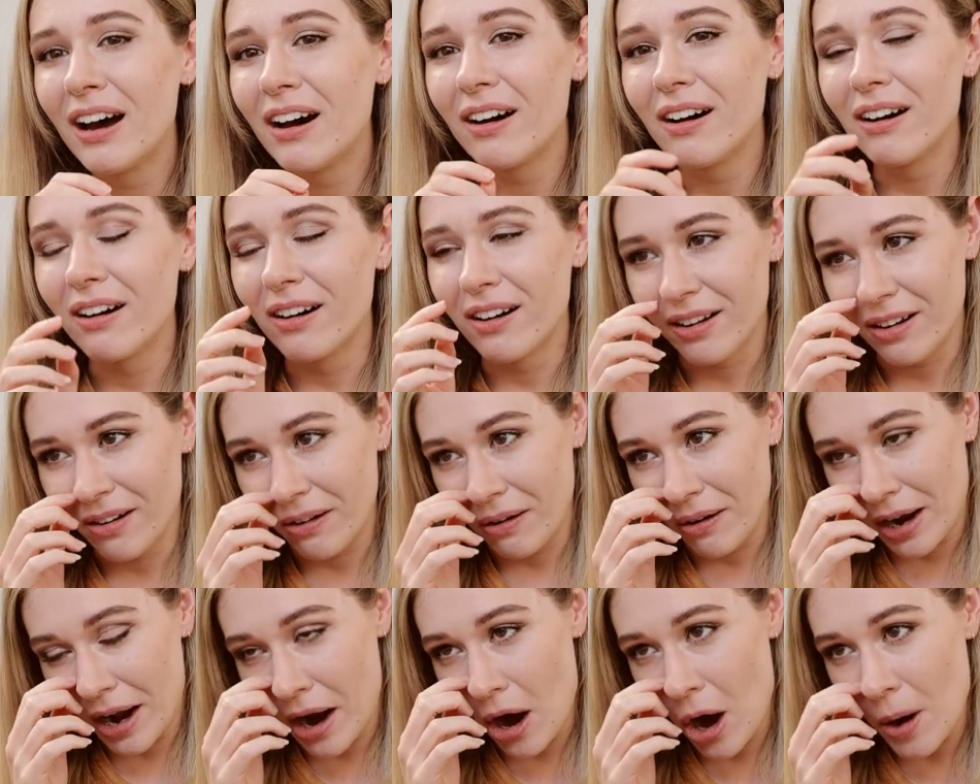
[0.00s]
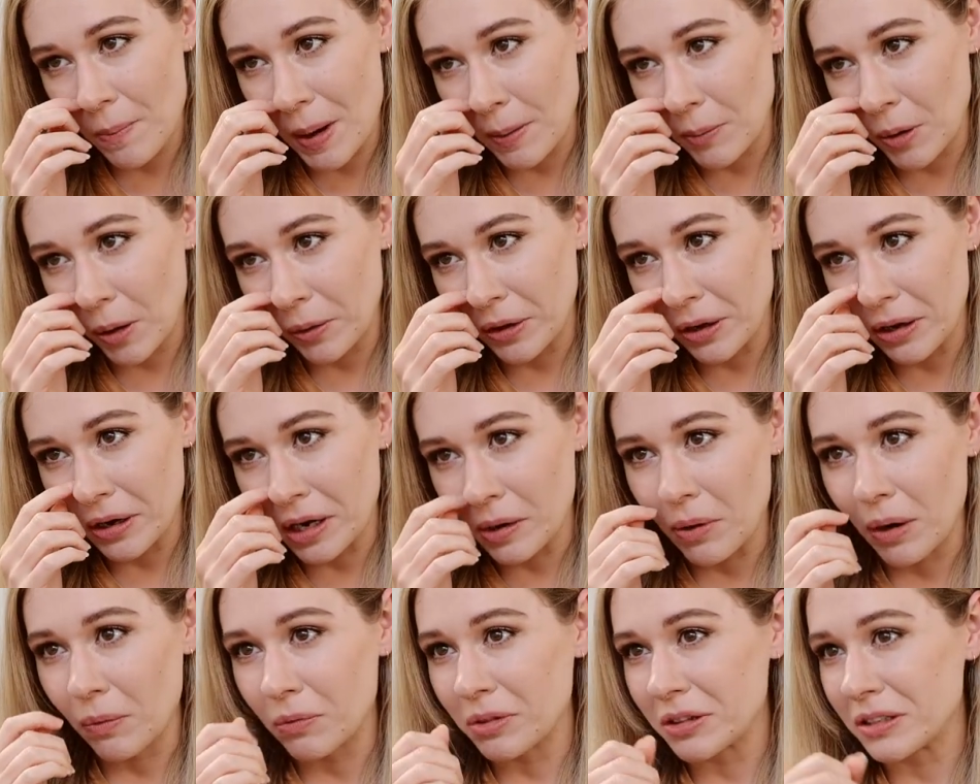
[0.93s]
Oh god, I hope I'm not the only
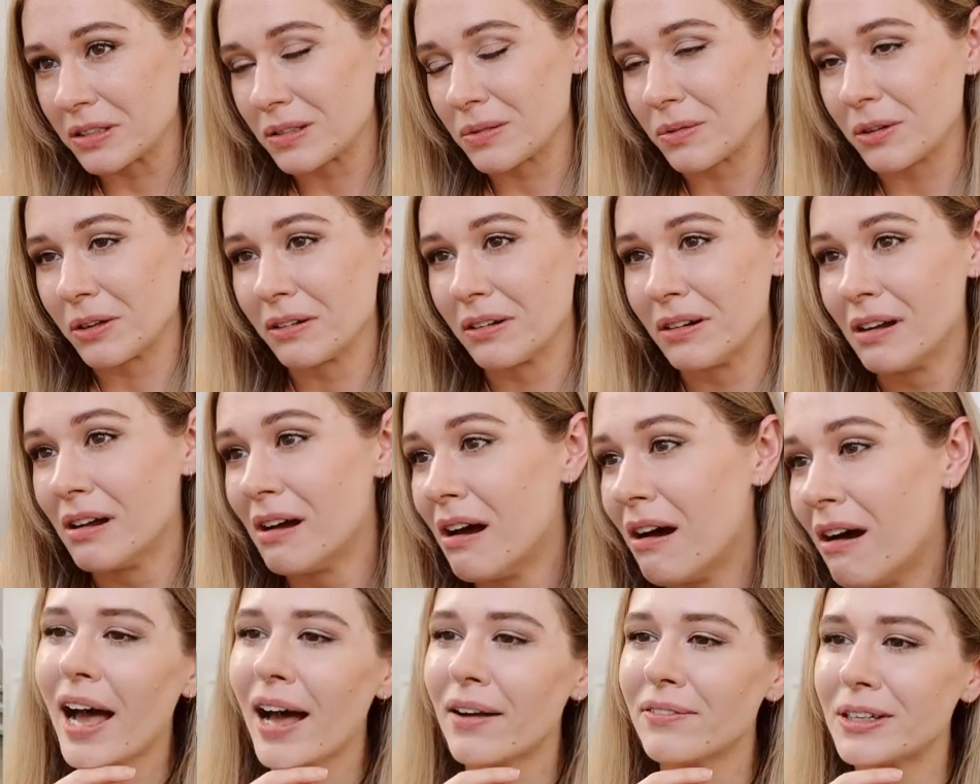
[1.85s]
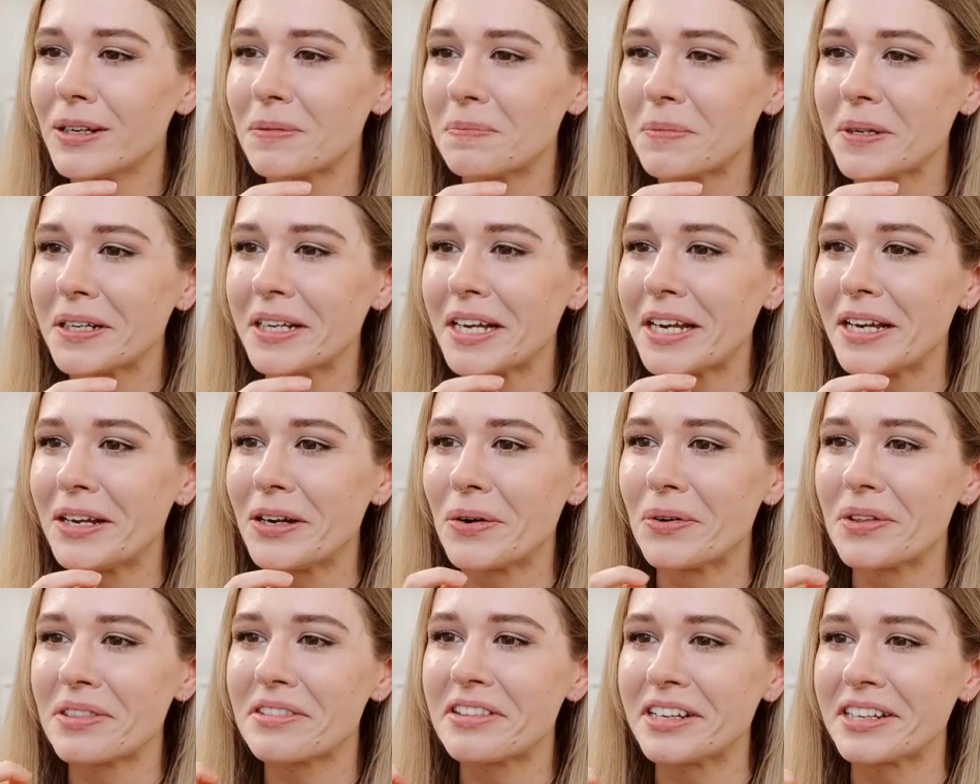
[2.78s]
one with this one. Having a big ego
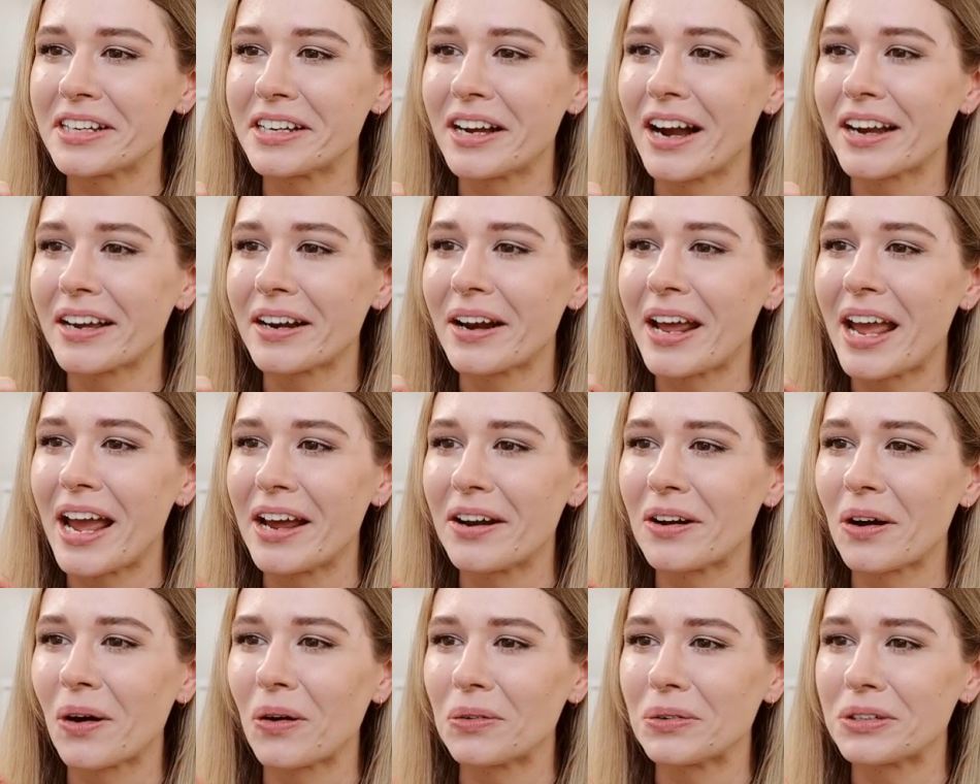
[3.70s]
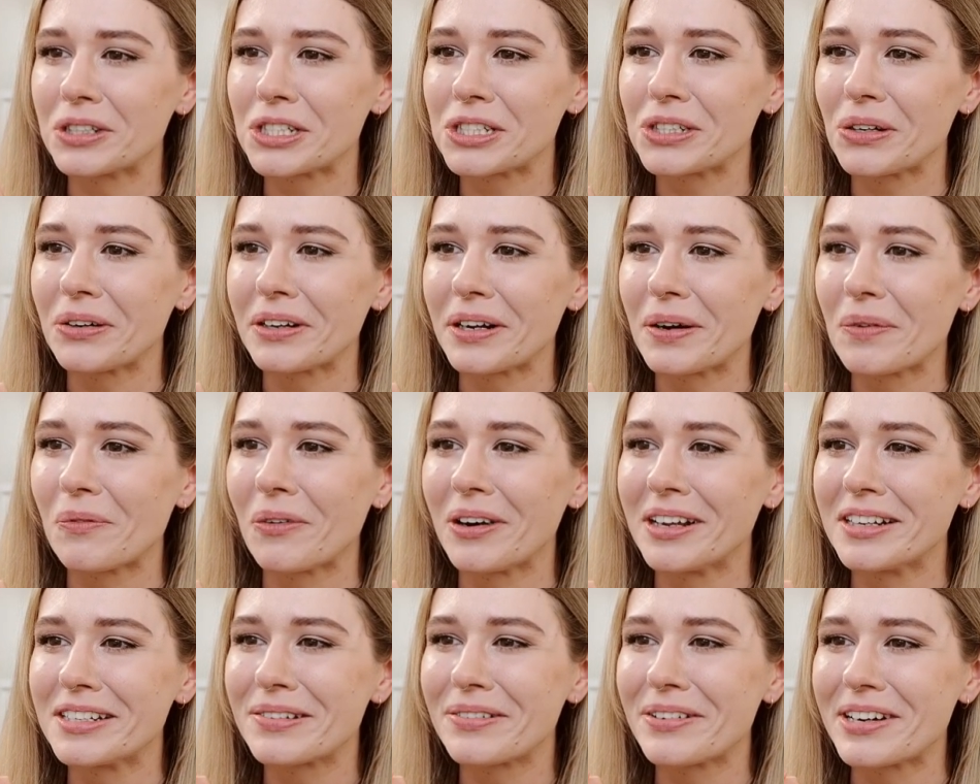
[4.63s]
and thinking I can handhold a shot at
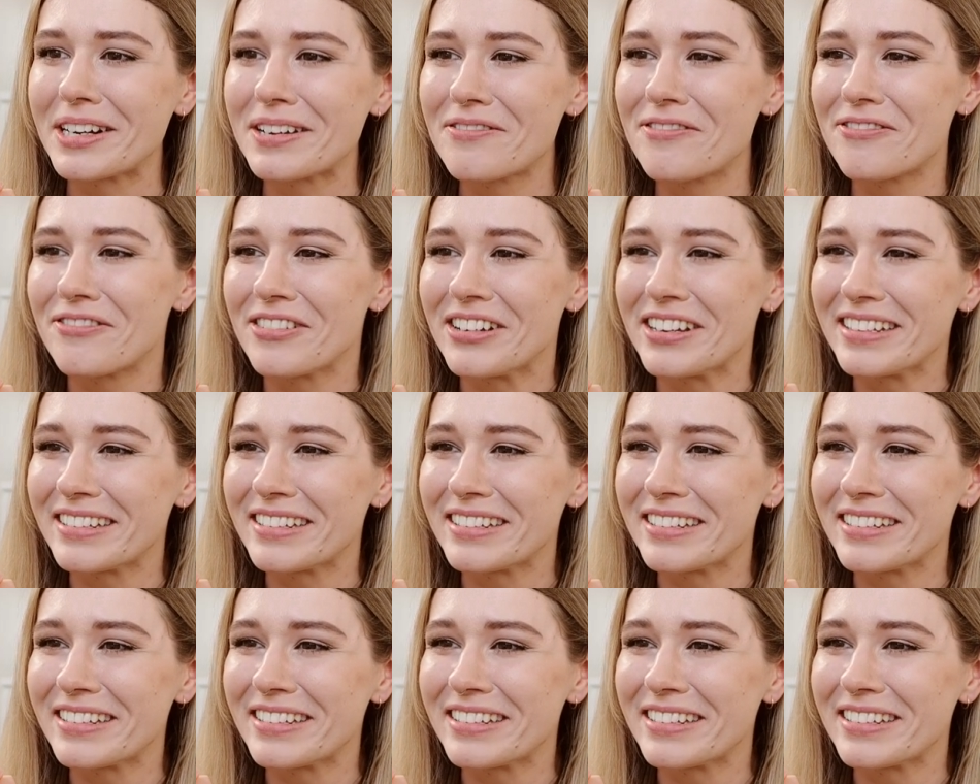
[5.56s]
125th.